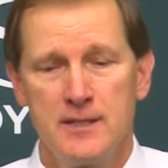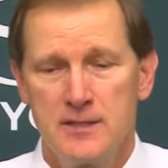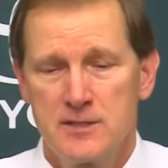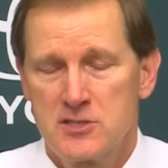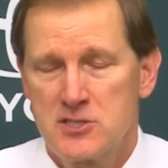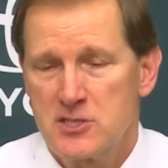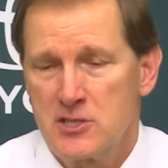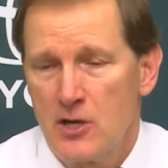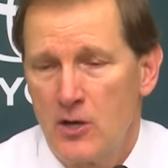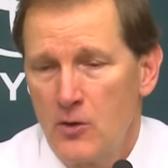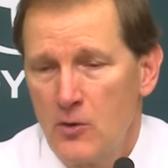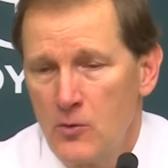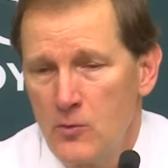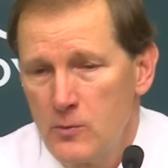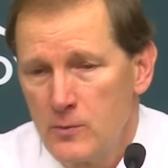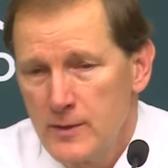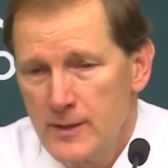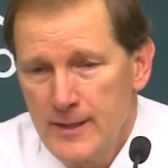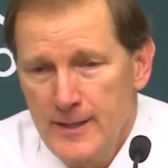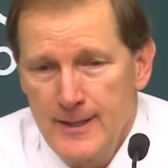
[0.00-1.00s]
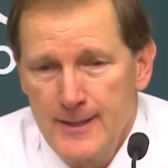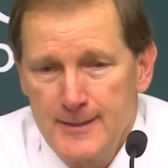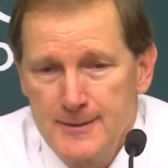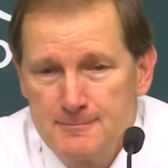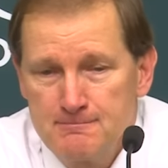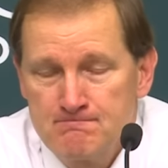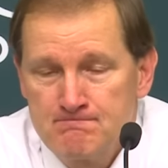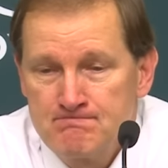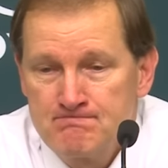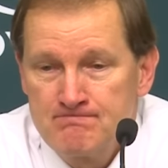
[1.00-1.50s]
So
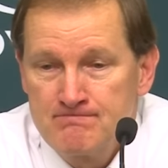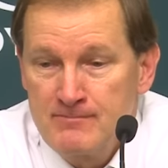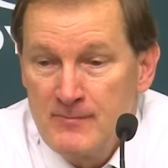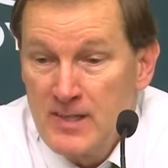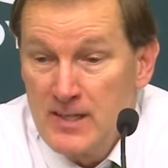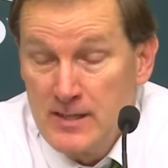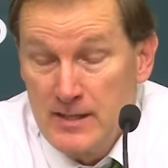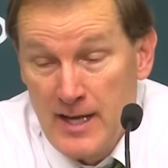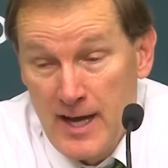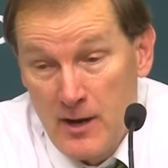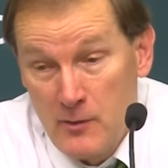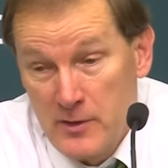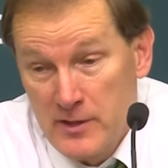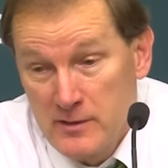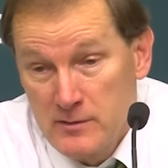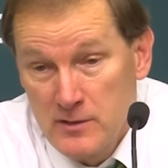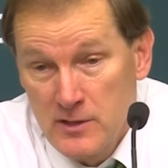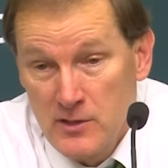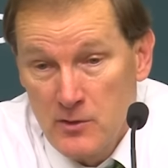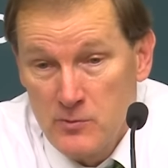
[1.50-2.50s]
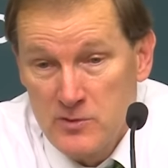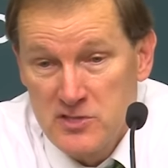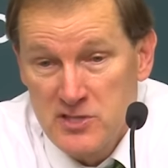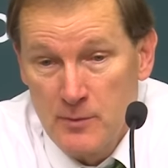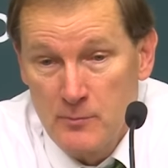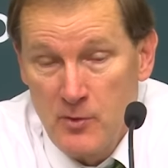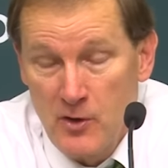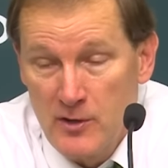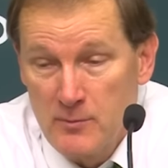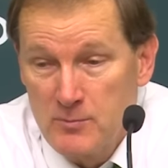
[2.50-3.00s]
um, now we, you know, we
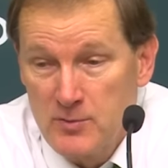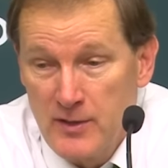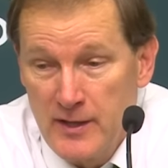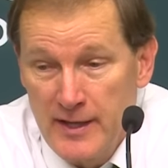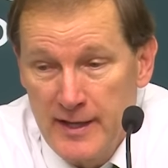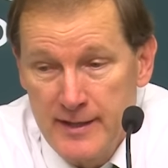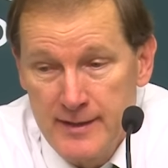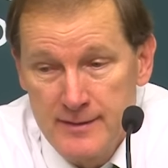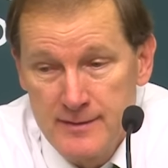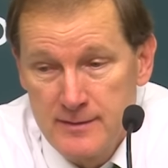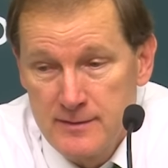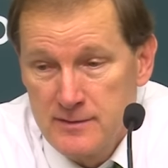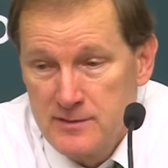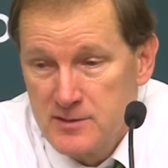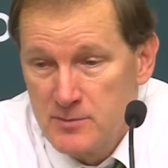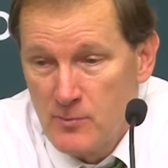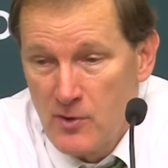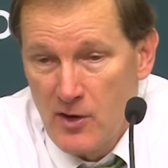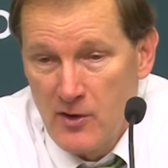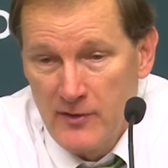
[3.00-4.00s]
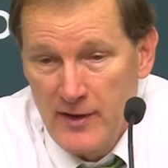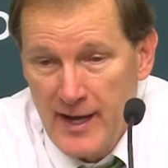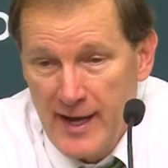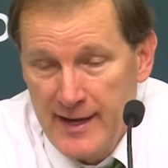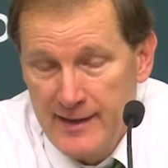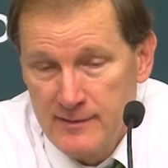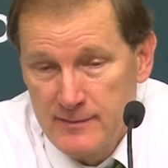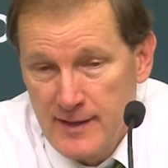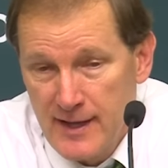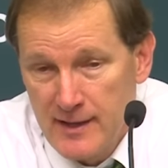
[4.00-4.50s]
jump on a plane tomorrow
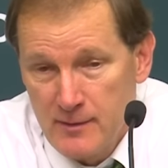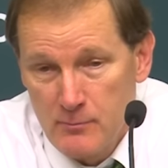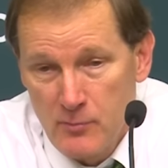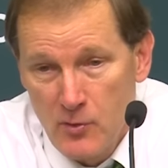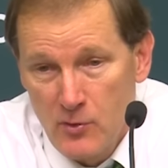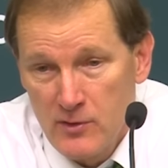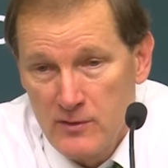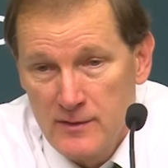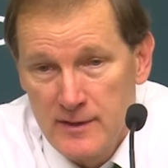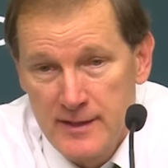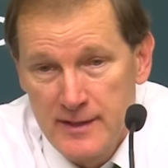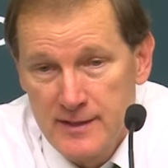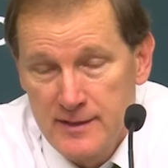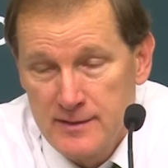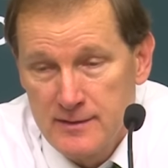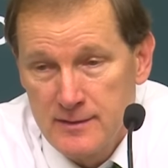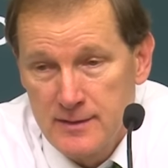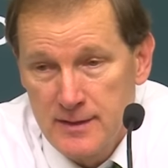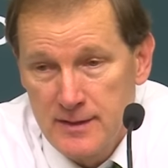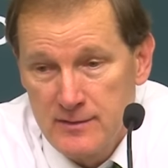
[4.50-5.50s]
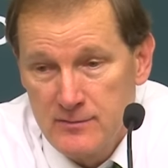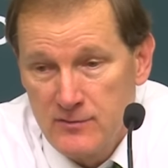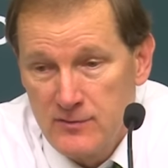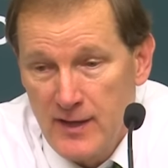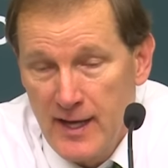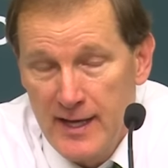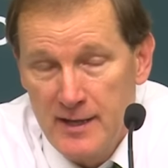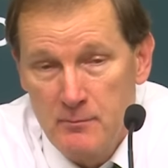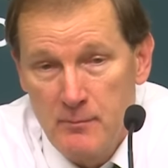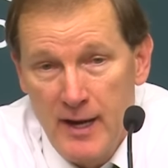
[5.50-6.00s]
night out of Portland and, and
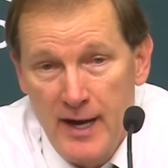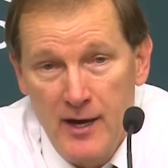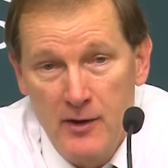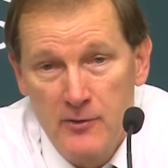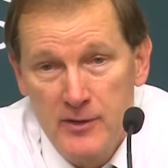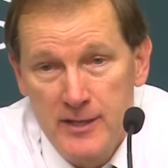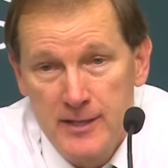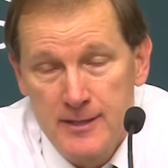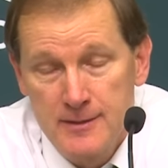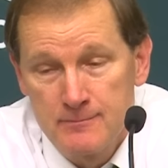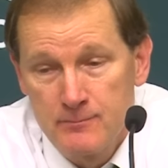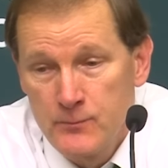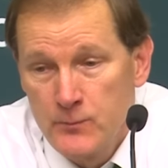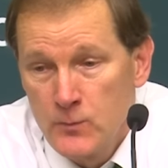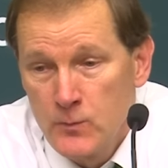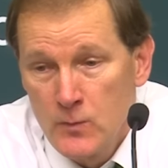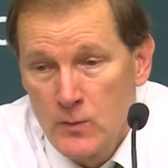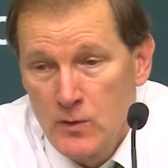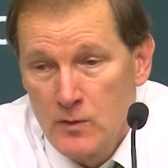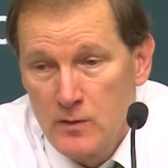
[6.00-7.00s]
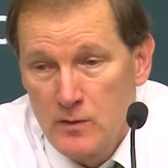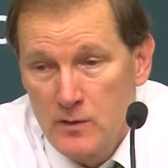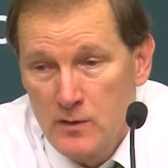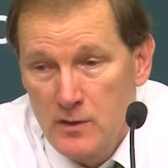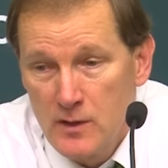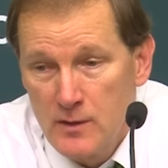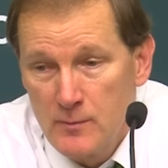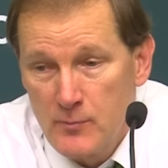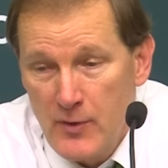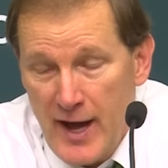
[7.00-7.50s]
fly to Maui and
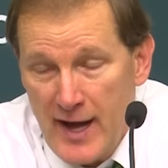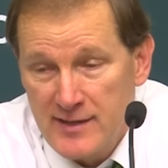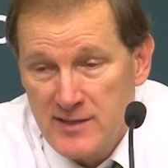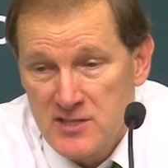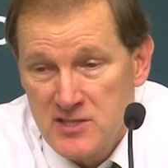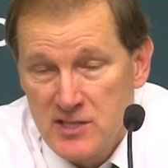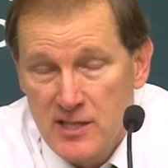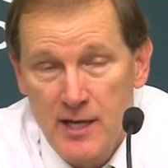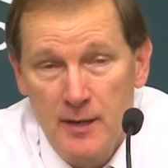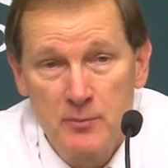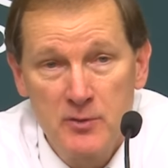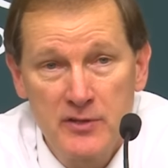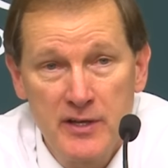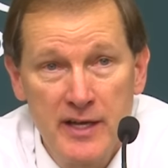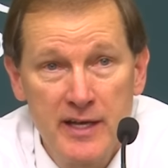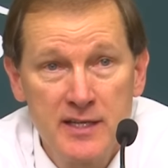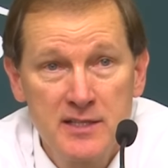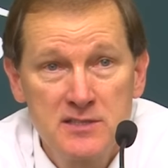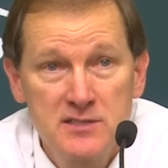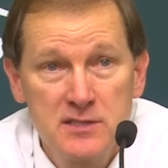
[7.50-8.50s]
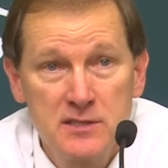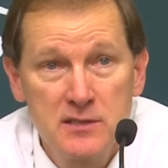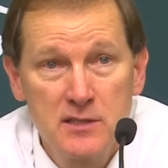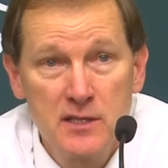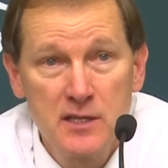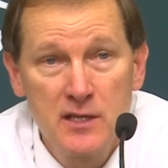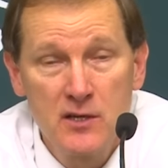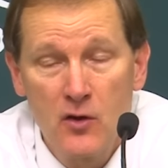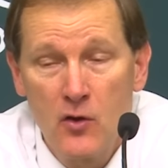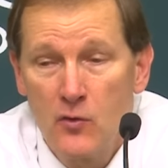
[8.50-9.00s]
uh, practice a couple days. And,
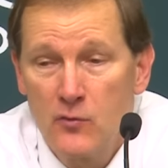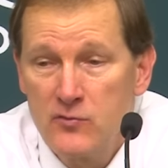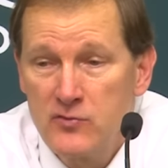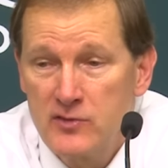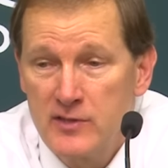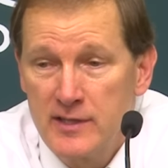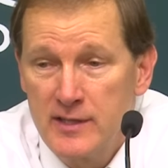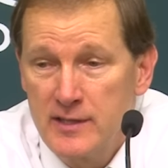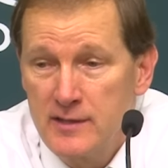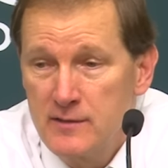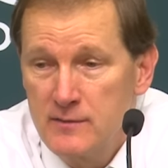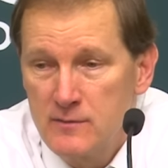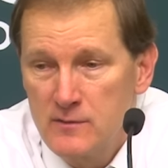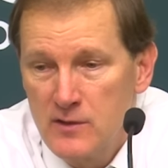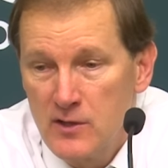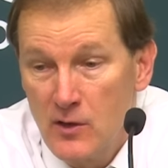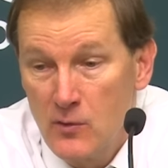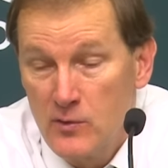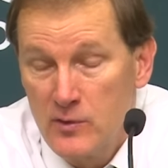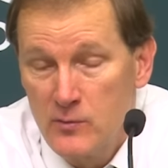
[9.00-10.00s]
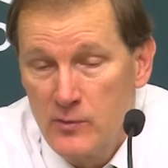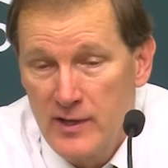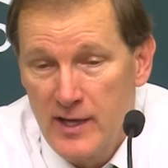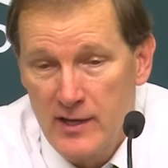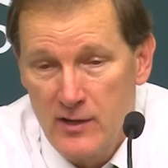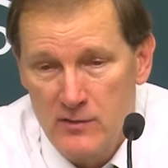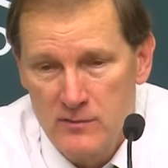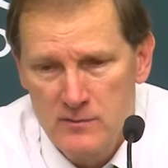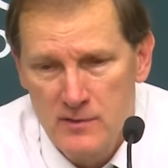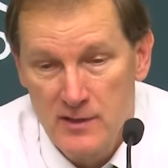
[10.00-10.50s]
and hopefully, you know, we, we
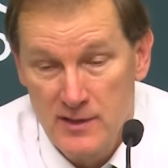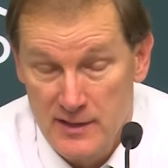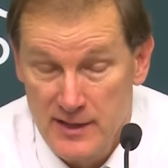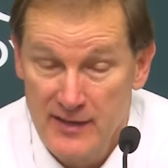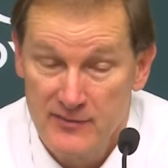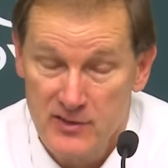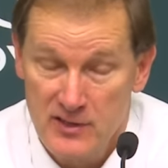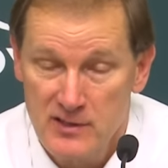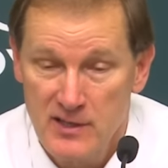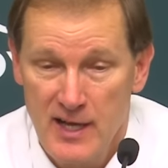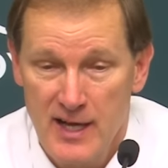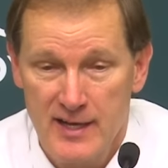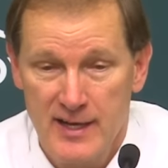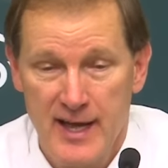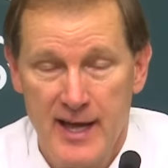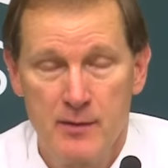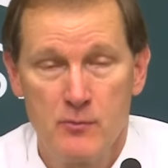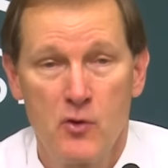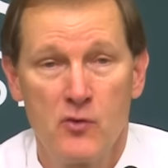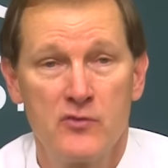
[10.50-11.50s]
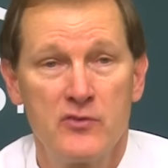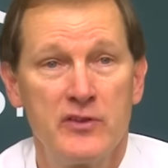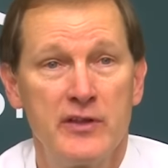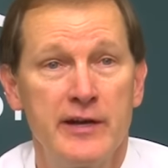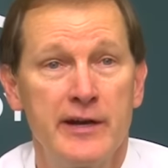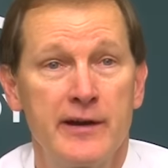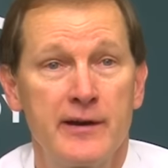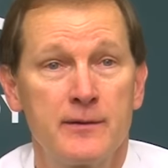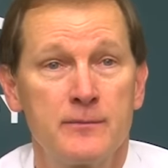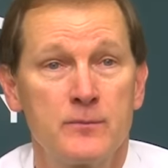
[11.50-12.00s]
got our 11 o'clock game over
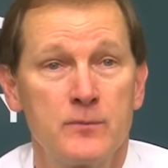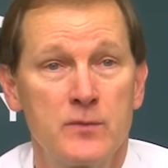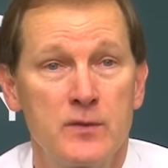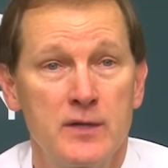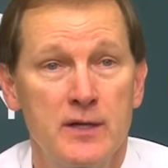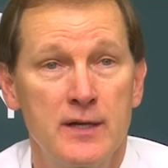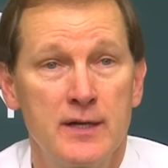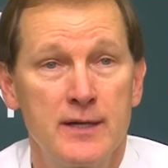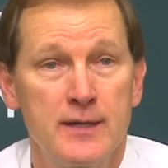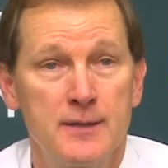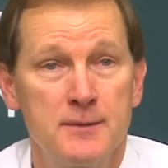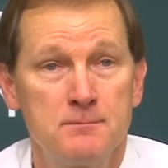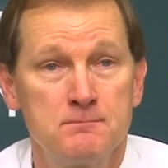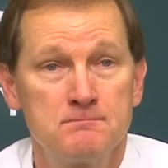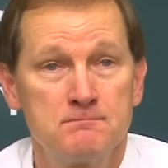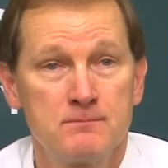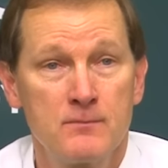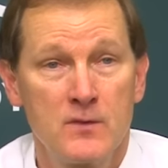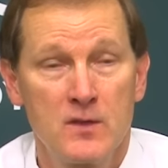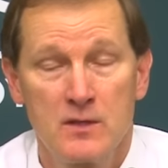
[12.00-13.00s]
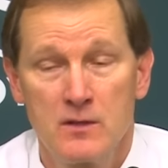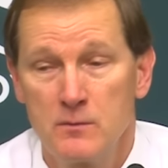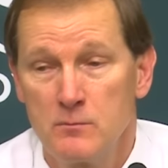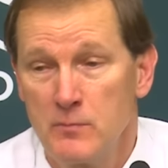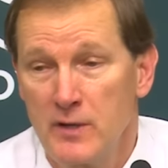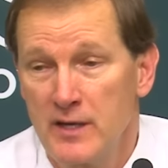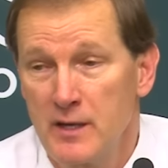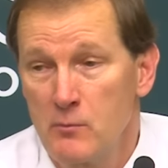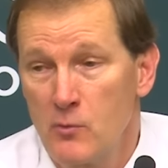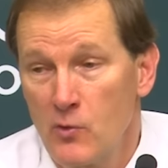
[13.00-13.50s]
there uh,
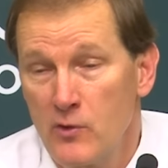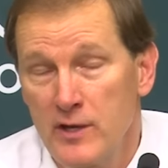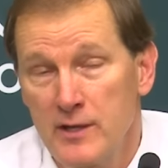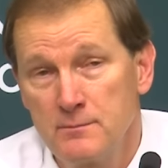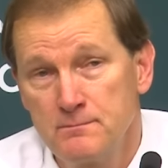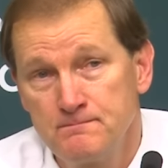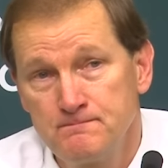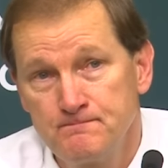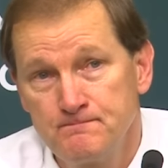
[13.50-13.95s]
Monday morning.